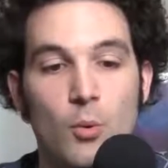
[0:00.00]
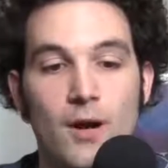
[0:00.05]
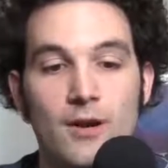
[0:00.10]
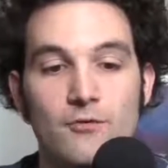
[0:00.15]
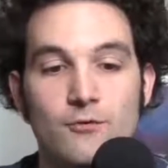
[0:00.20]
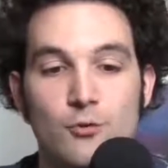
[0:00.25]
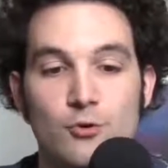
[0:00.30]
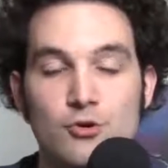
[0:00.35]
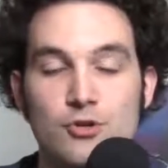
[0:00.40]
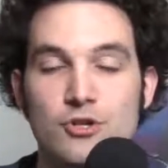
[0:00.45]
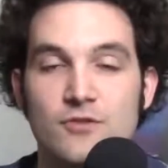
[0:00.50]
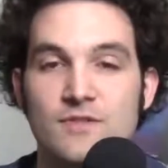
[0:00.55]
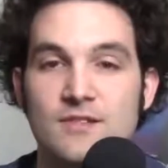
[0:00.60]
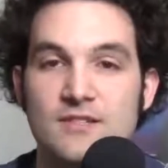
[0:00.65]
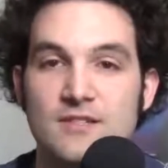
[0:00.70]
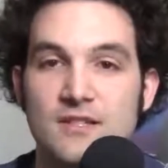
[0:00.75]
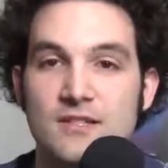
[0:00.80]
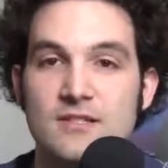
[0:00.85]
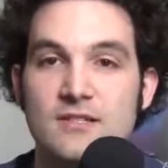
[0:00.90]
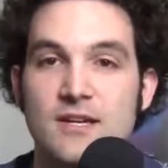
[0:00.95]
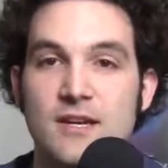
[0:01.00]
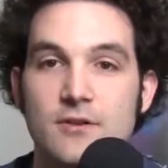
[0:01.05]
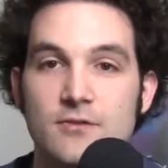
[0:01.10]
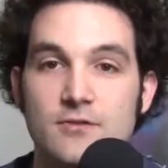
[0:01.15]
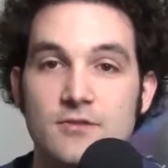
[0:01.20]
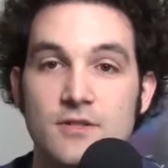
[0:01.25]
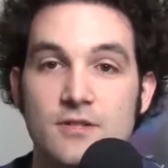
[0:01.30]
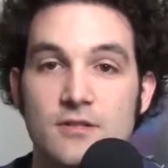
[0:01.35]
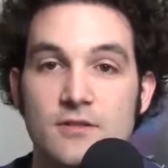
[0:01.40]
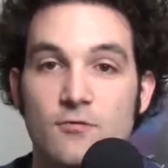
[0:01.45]
white version of the 16 or
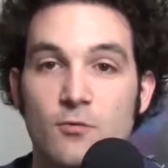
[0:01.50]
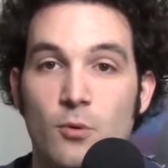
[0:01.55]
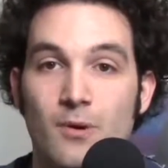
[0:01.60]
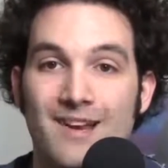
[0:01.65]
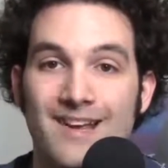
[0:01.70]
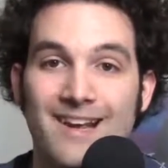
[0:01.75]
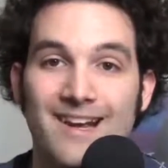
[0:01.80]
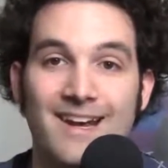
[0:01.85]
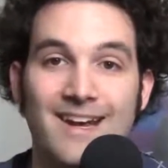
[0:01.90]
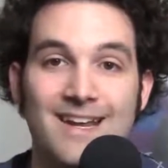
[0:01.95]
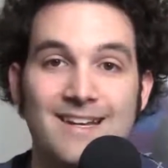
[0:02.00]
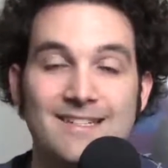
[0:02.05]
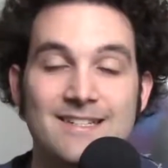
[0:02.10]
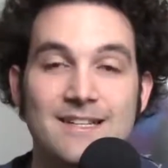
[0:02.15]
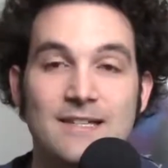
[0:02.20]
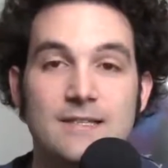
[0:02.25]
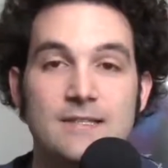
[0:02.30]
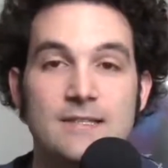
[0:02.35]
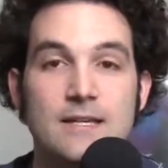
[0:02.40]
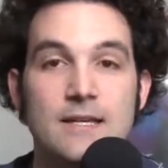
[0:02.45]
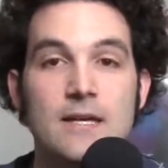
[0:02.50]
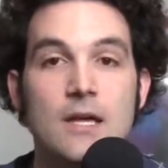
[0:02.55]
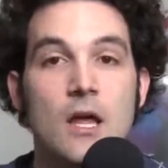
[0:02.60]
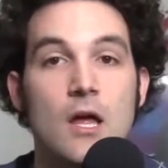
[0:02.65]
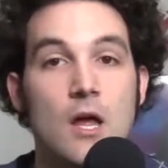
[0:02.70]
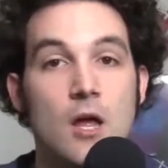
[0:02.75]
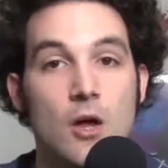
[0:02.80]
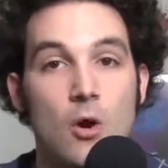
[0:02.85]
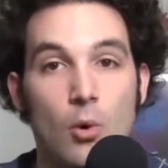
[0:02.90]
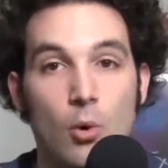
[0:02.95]
64 gig on AT&T,
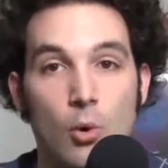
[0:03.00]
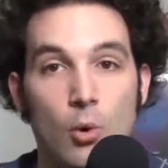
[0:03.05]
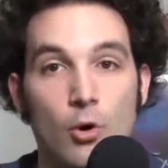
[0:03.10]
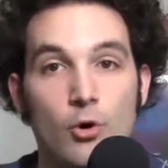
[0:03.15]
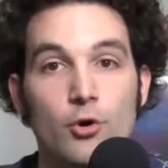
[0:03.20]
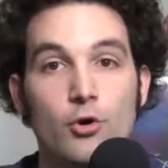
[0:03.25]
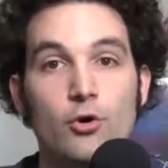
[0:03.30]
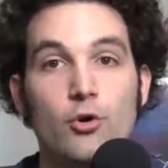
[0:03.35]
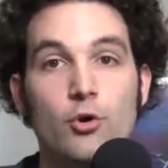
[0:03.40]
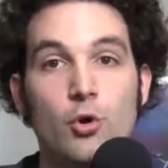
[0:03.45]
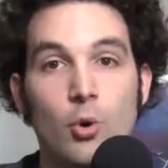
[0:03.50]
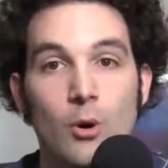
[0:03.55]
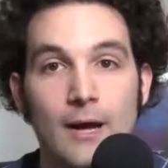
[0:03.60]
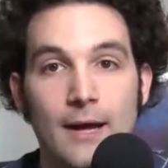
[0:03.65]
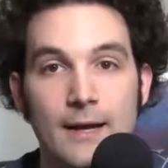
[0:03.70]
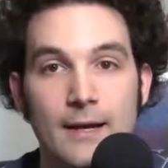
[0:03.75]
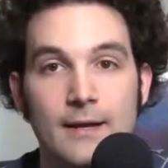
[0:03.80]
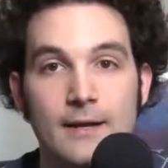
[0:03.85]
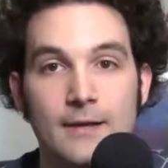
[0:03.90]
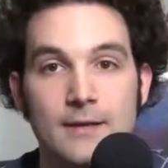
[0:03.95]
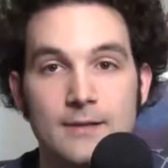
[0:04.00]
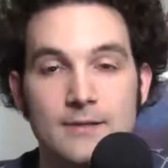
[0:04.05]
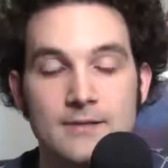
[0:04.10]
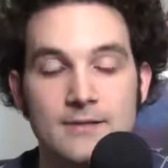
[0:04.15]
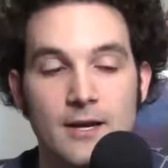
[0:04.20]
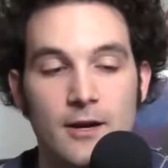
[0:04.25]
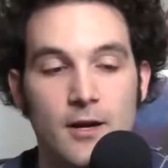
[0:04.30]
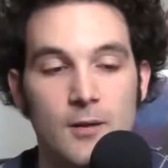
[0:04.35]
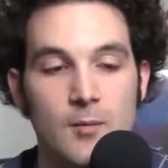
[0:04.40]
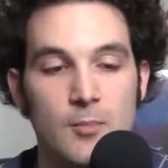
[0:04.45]
order quick because
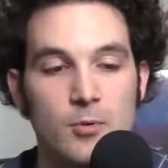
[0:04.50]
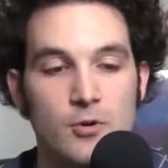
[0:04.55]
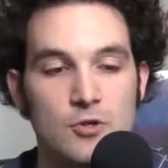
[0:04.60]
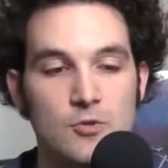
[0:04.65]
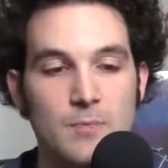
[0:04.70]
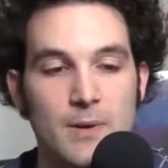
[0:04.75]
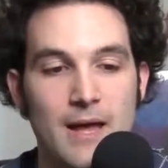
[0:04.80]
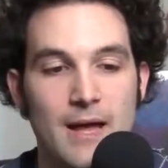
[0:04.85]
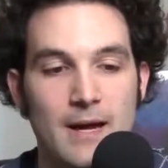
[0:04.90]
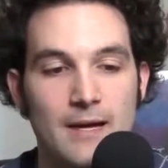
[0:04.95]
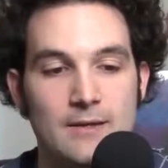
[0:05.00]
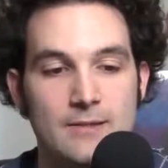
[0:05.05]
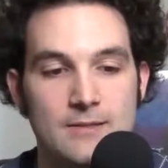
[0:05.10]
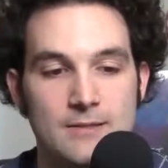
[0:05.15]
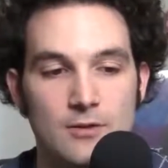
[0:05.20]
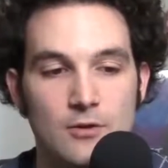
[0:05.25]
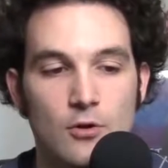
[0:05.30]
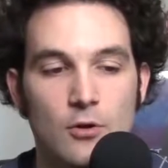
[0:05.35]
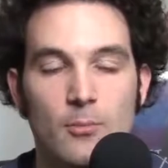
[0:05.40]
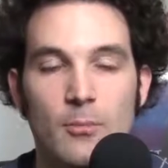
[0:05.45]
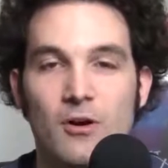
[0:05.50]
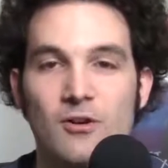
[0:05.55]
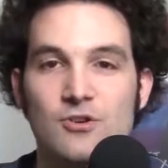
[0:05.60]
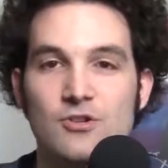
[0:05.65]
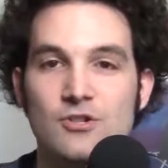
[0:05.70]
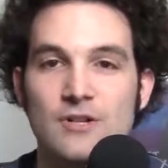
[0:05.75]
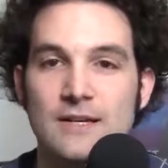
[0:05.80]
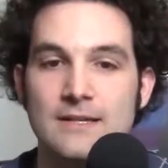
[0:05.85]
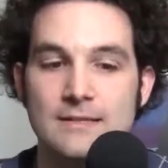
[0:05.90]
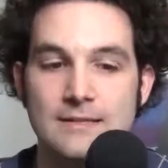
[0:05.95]
they're going to be pushed back until
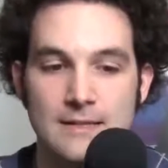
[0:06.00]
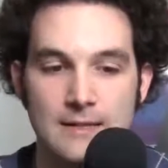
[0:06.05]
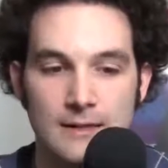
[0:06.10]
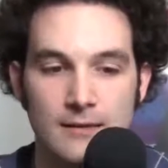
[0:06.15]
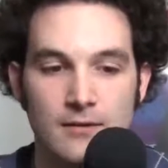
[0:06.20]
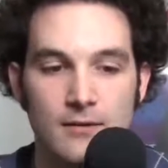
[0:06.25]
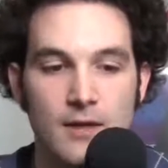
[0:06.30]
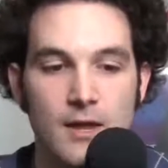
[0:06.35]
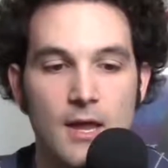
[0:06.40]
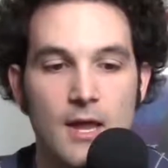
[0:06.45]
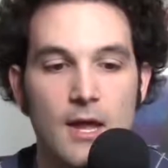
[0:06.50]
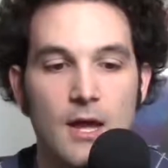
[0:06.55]
March 19th.